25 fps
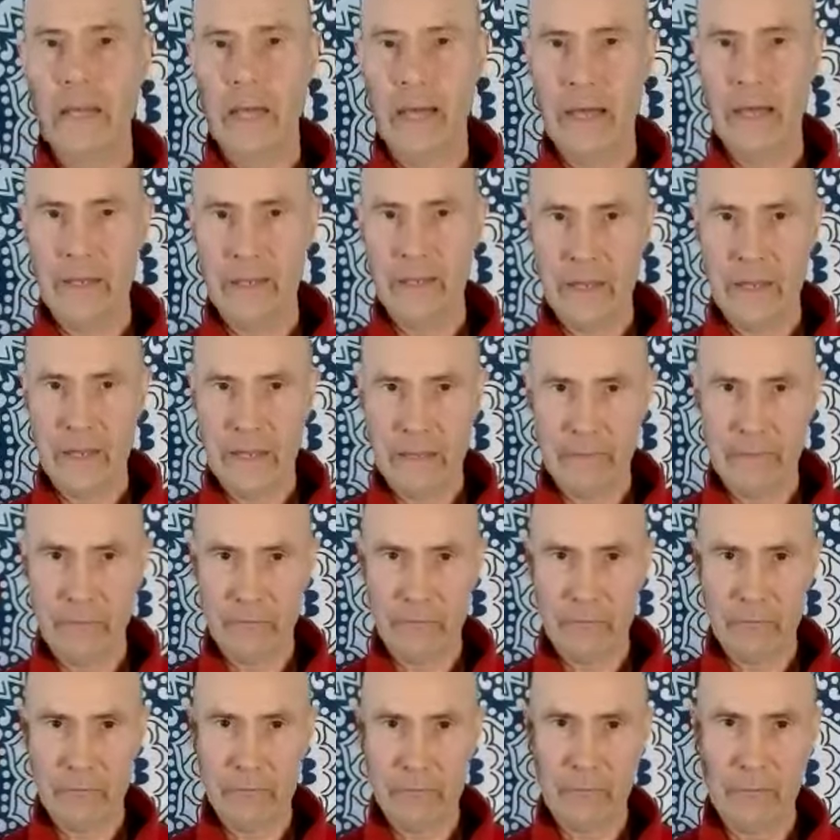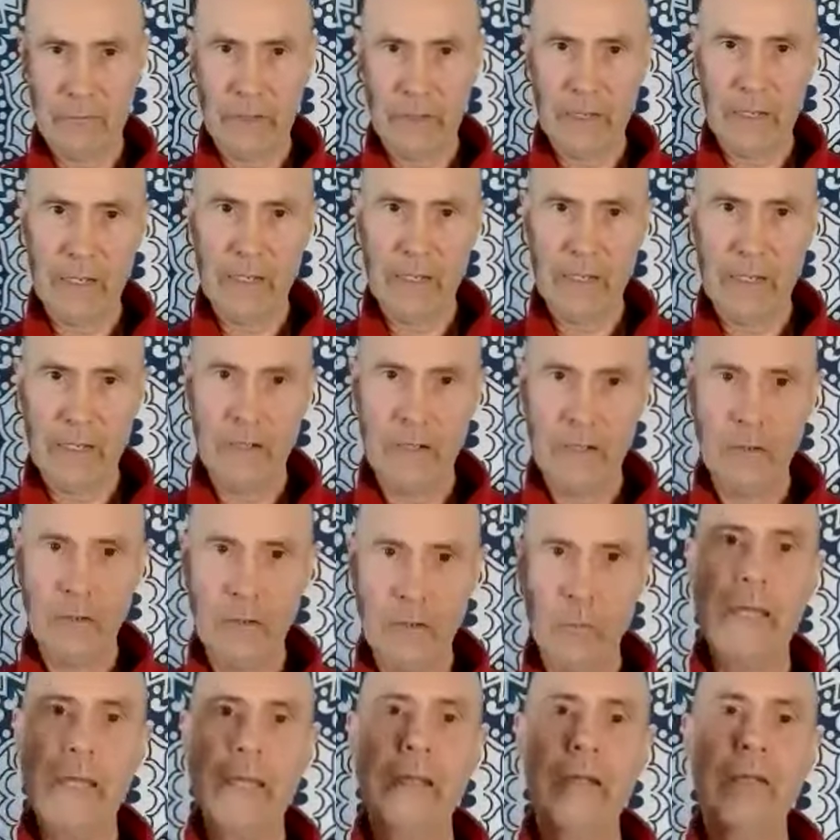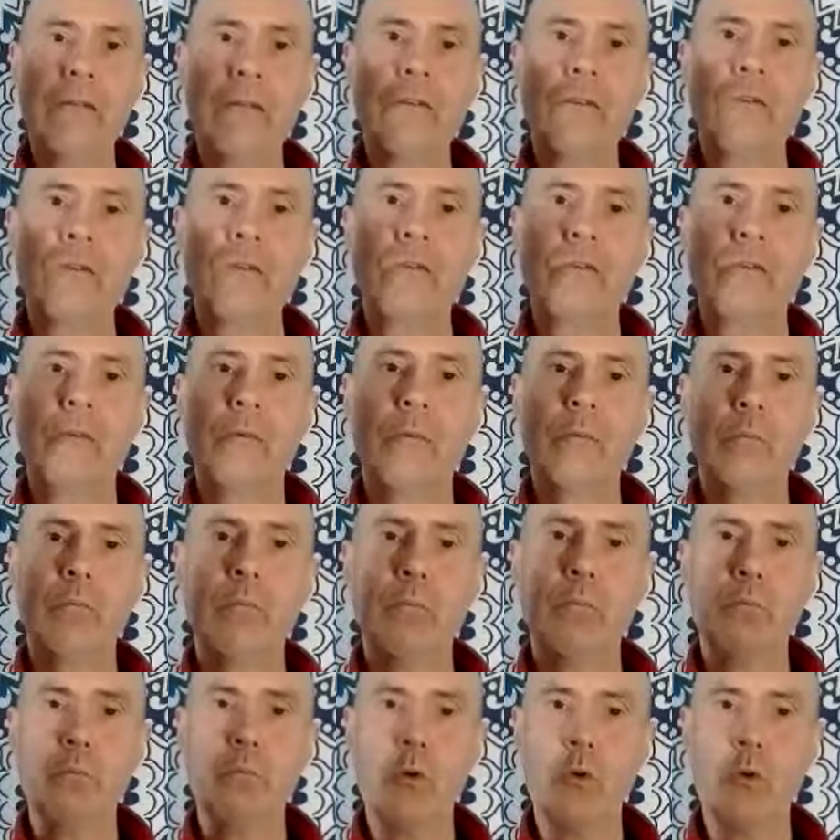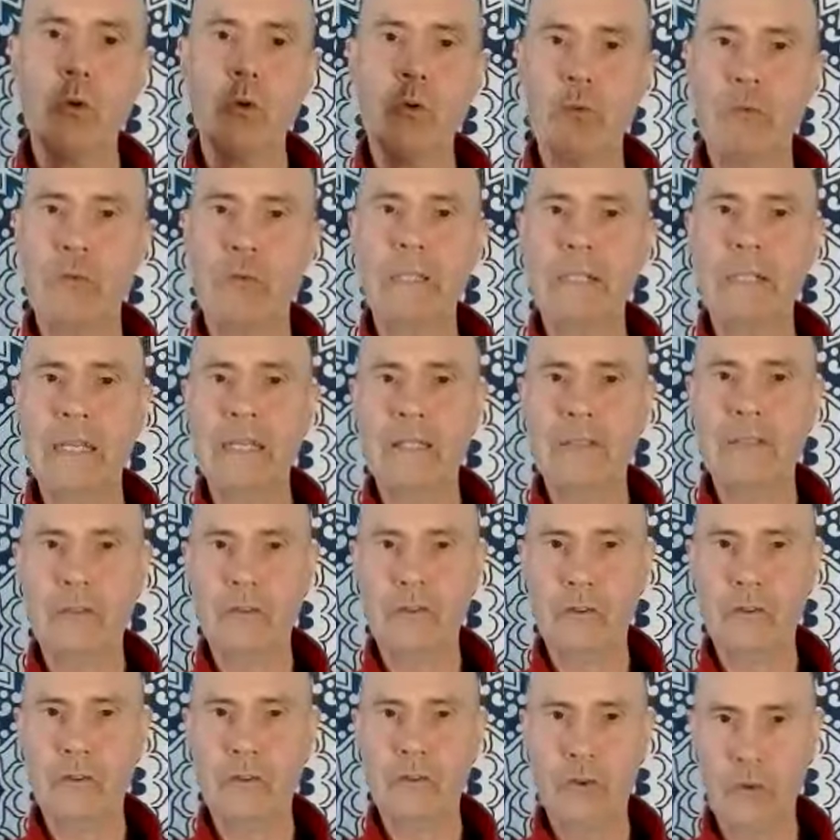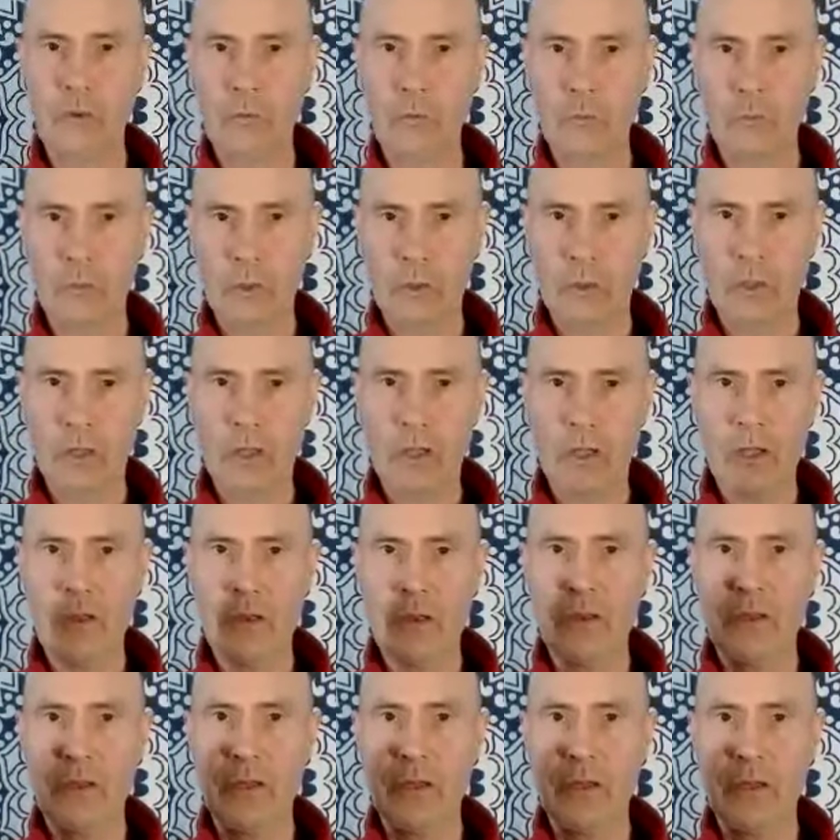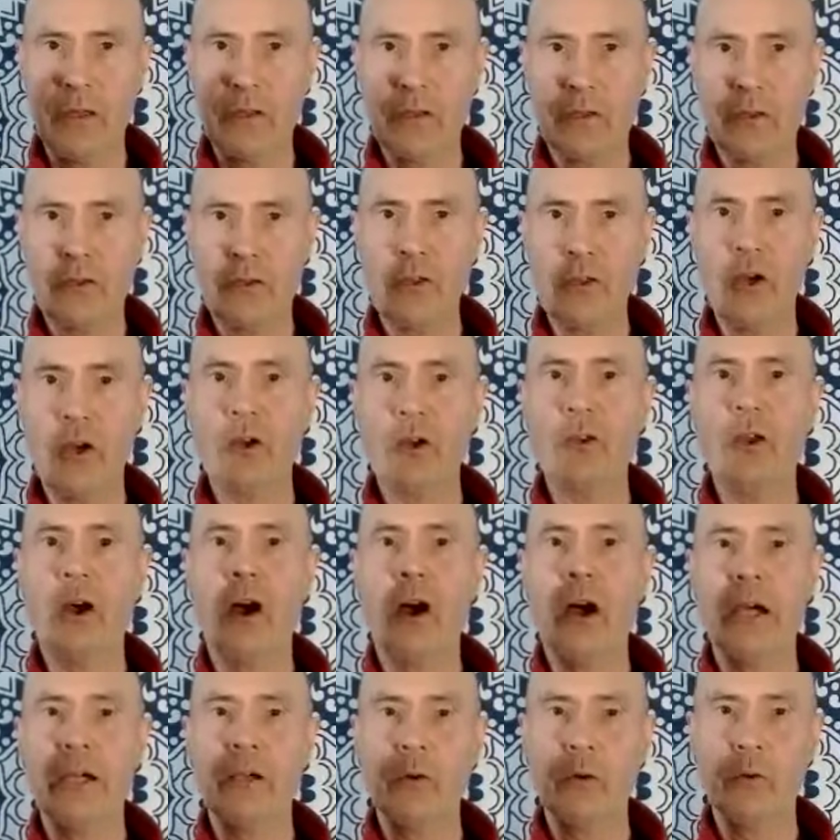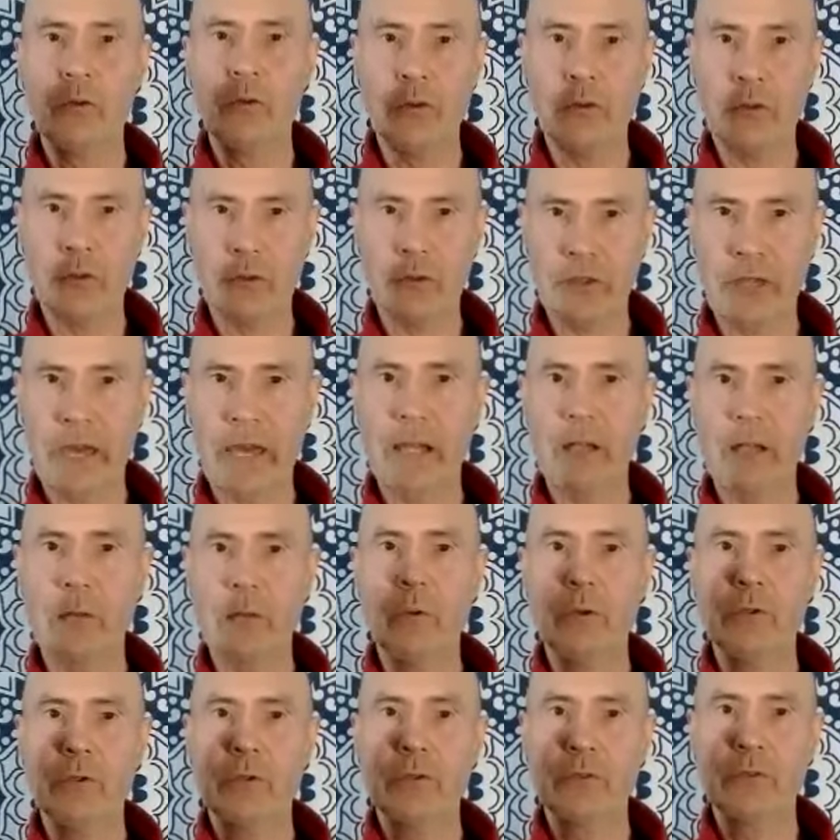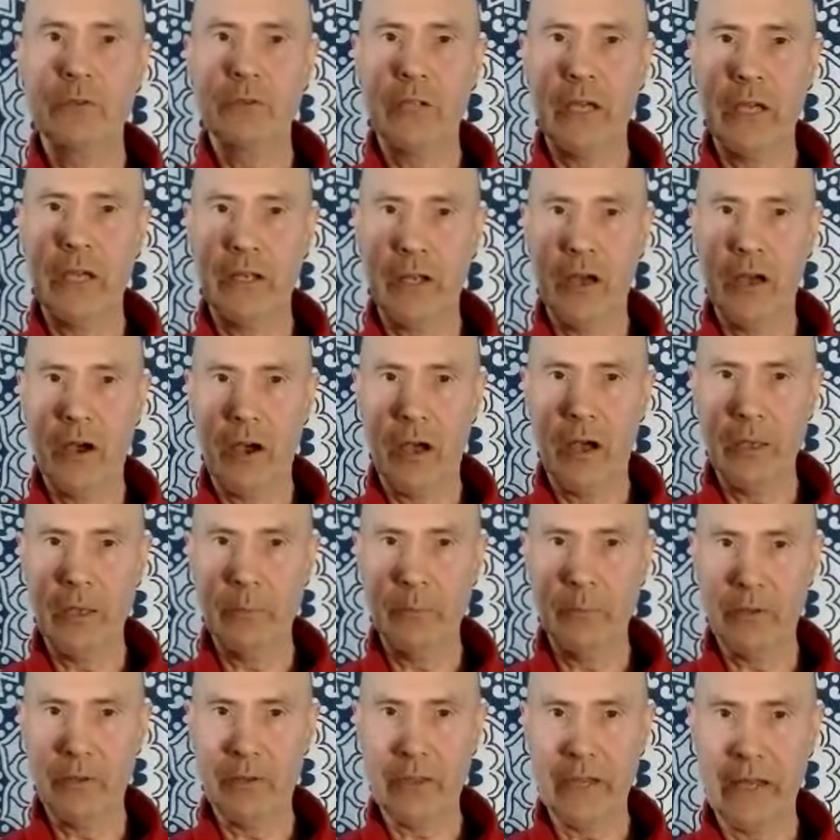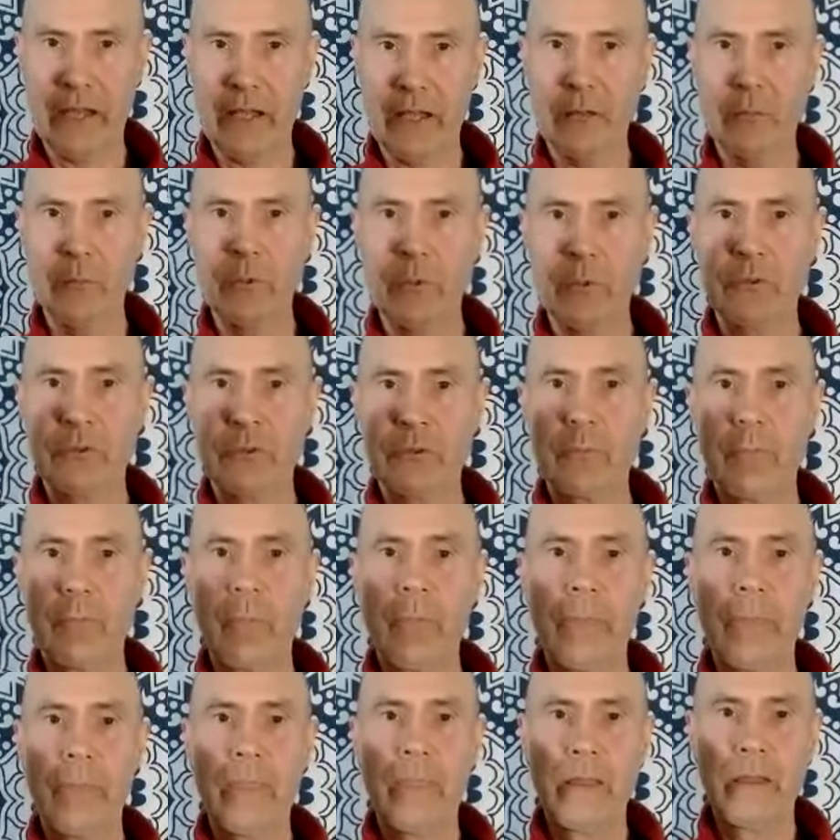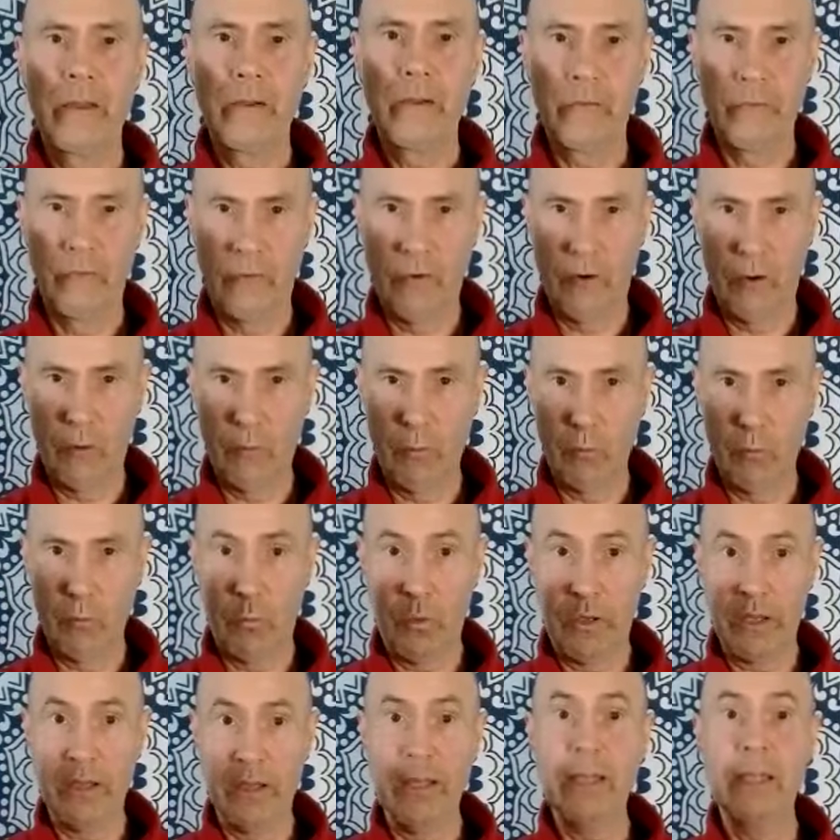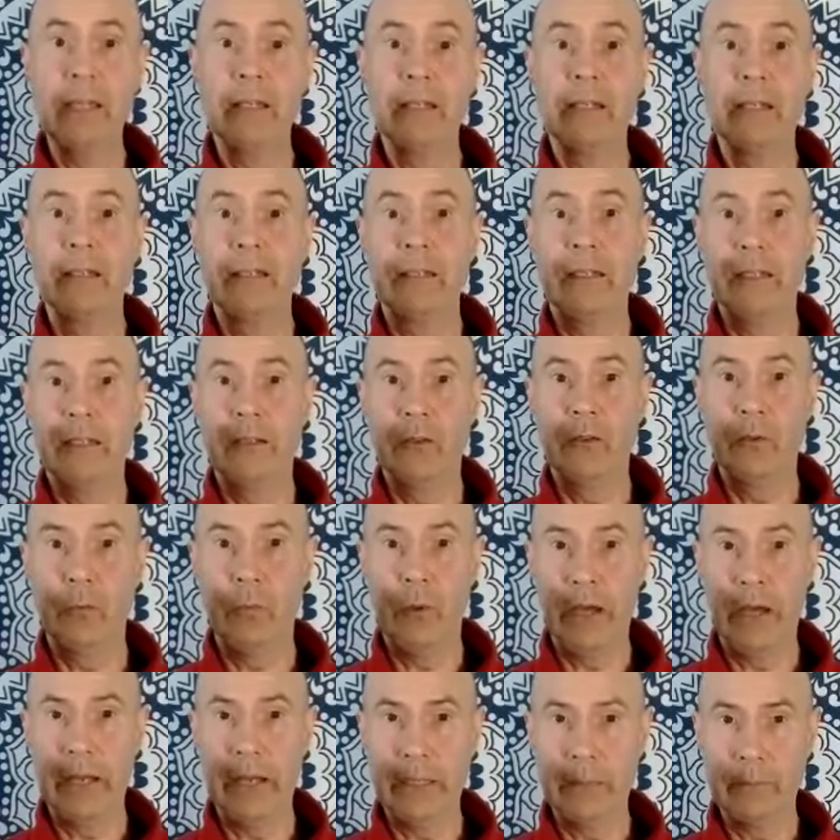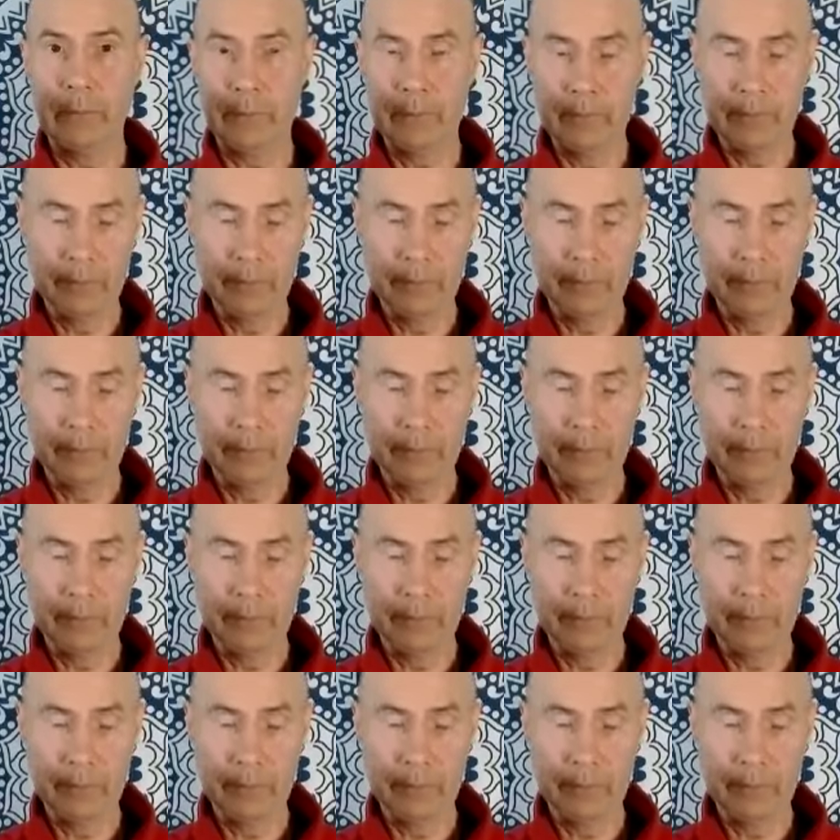And then in a way, you're moving into the third eye or the thalamus and hypothalamus from within in a way.